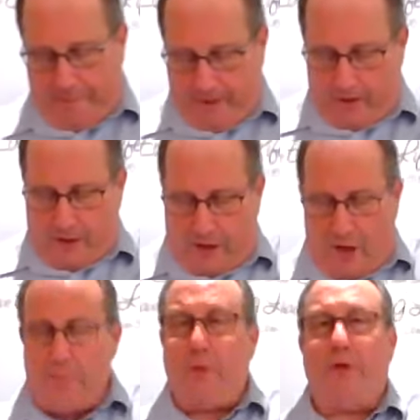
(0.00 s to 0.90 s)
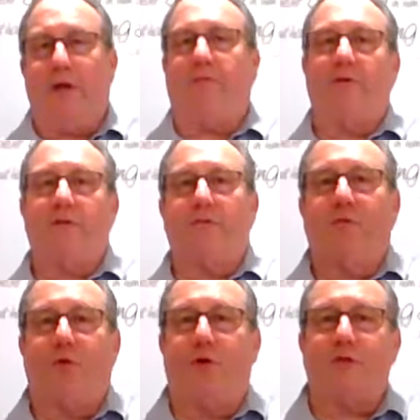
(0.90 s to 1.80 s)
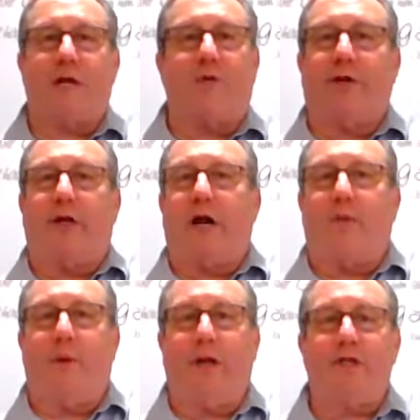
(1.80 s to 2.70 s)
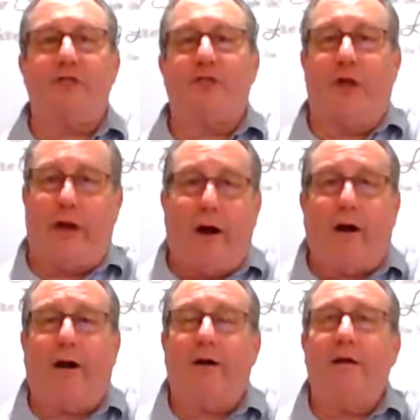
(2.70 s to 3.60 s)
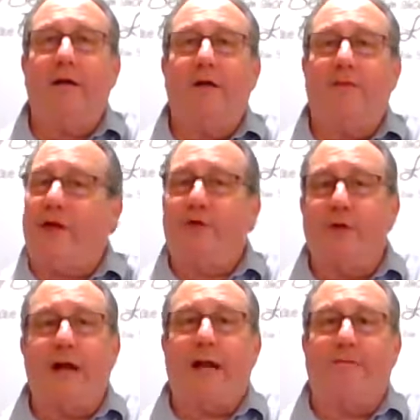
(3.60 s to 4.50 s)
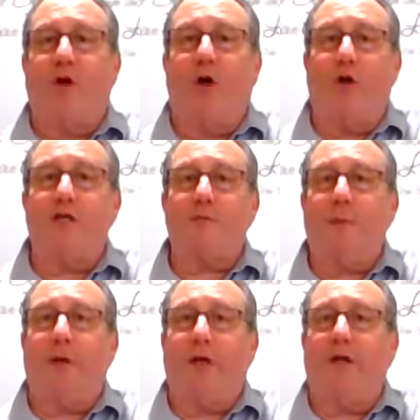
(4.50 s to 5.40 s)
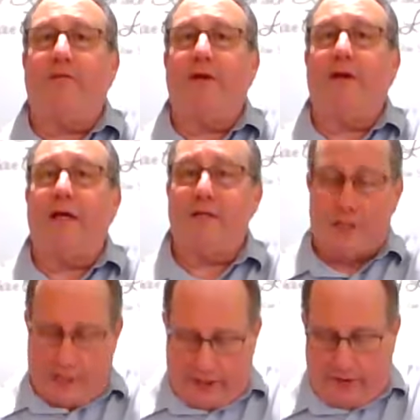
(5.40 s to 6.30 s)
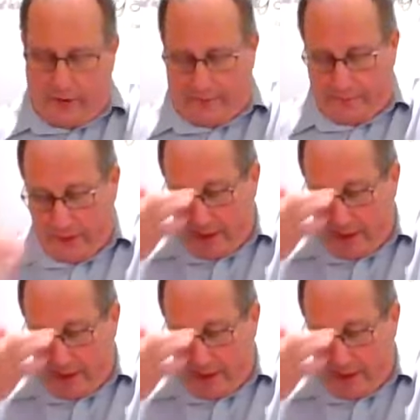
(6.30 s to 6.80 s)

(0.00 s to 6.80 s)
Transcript: Look, unbelievers, of course, I don't care how religious they are, they do not have the Holy Spirit living inside of them